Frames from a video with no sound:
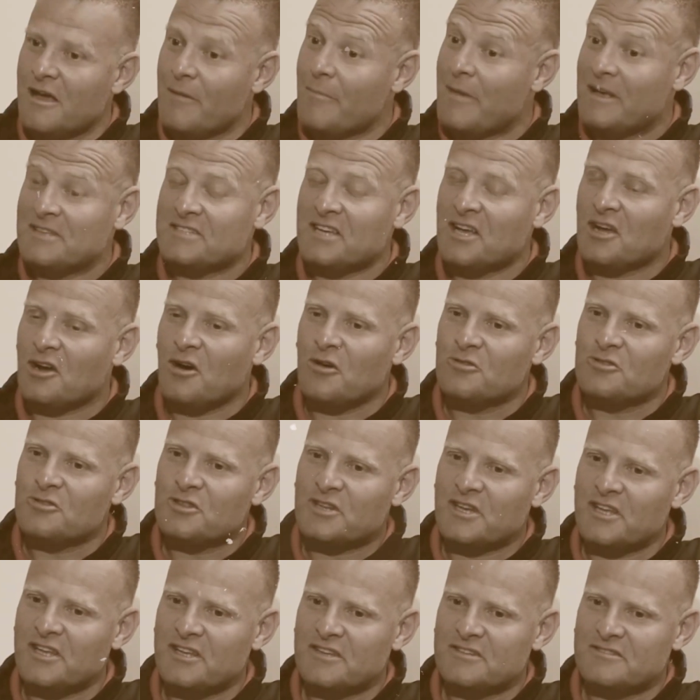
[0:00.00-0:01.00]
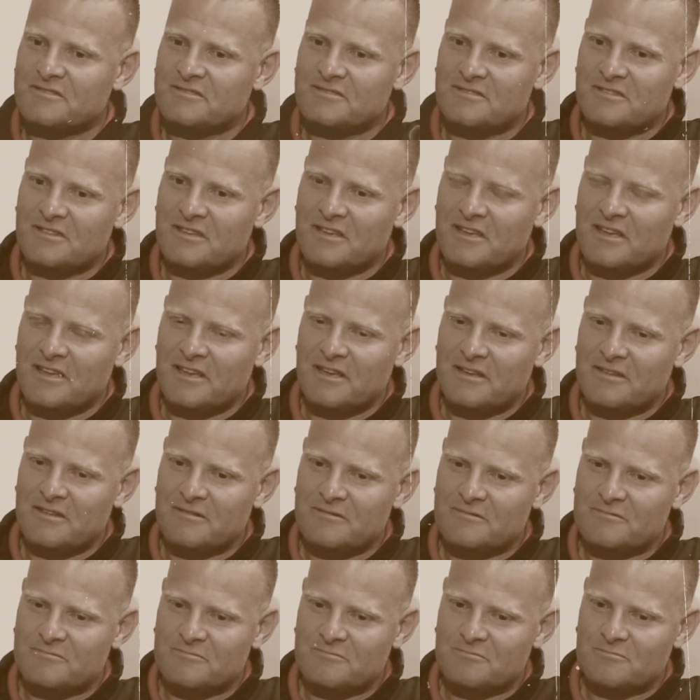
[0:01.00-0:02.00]
Amazing country, uh,
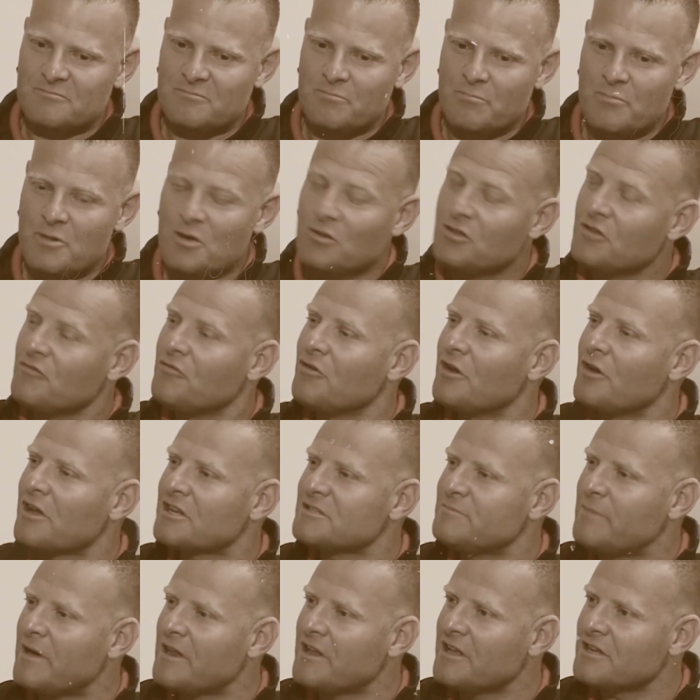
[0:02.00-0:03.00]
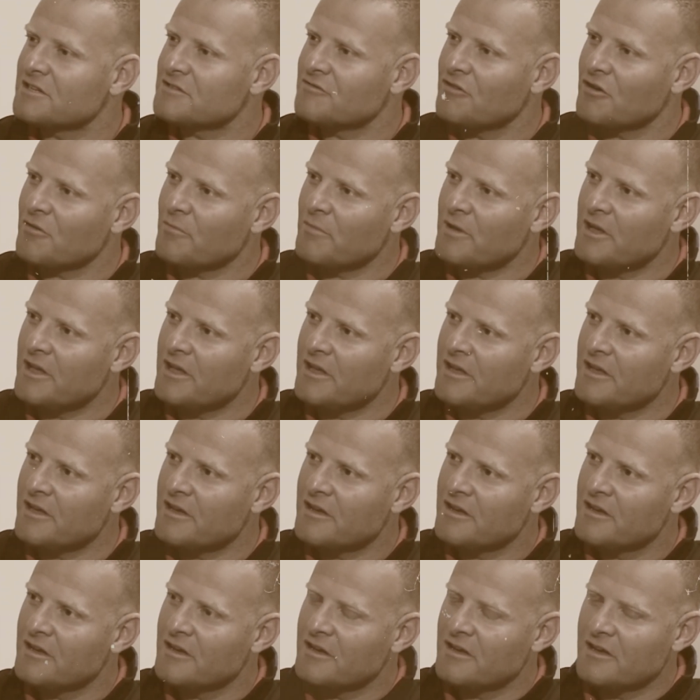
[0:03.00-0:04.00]
beautiful experience for me
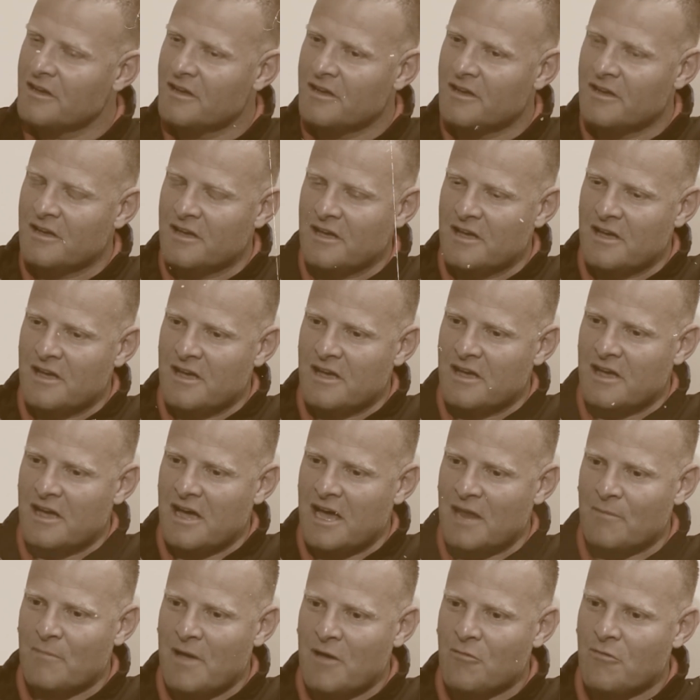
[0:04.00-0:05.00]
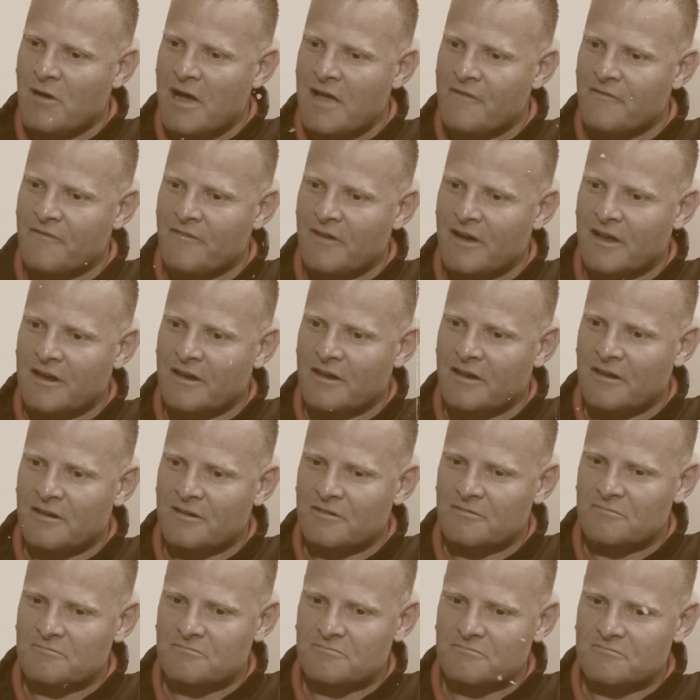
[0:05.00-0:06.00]
and my wife.
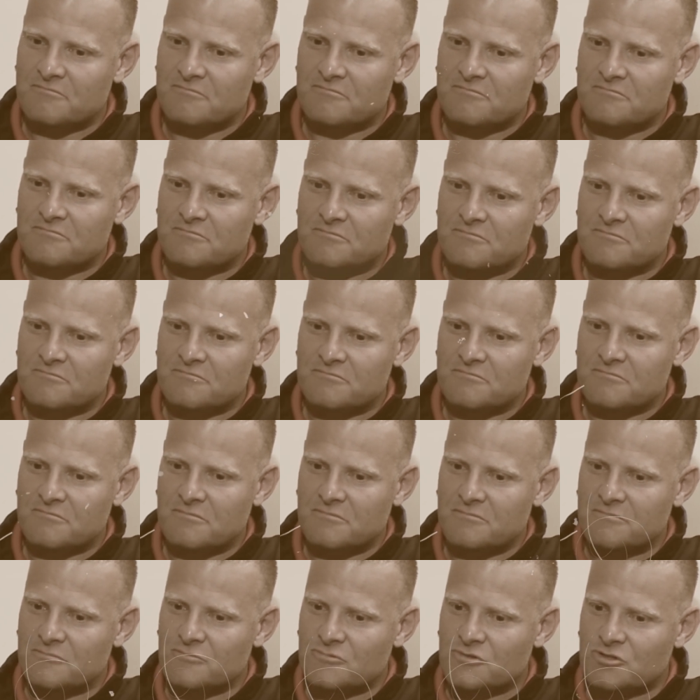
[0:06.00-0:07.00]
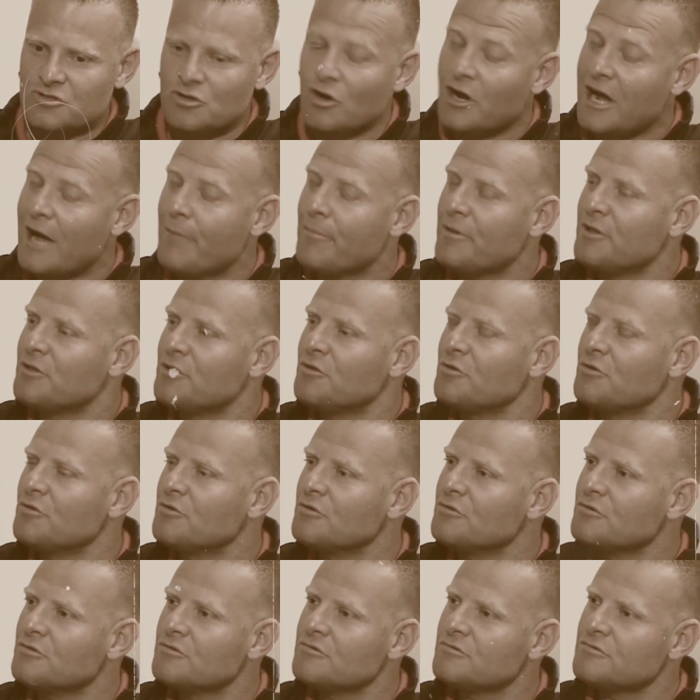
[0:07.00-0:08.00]
I'm so happy
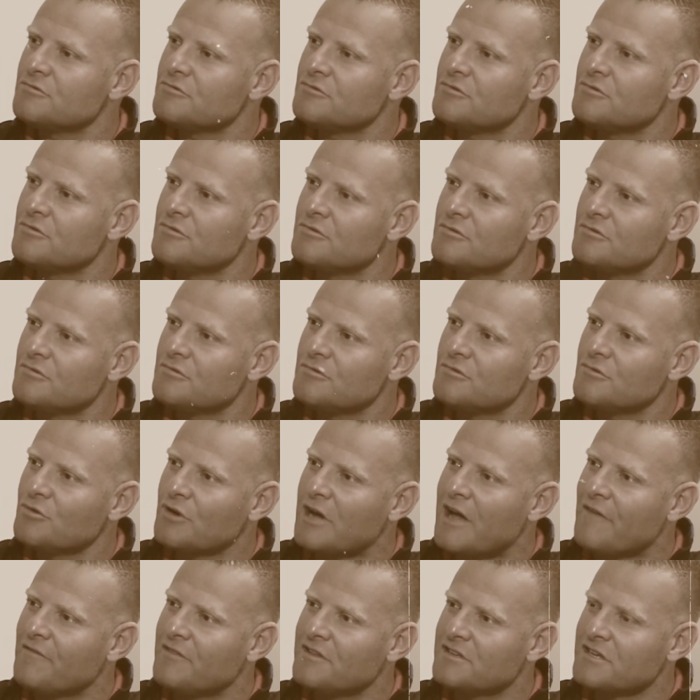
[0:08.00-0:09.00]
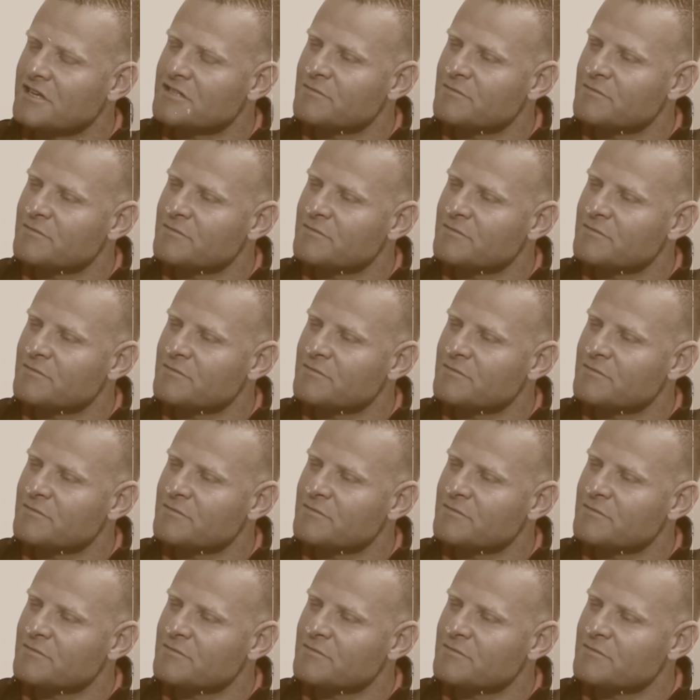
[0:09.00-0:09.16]
to to have this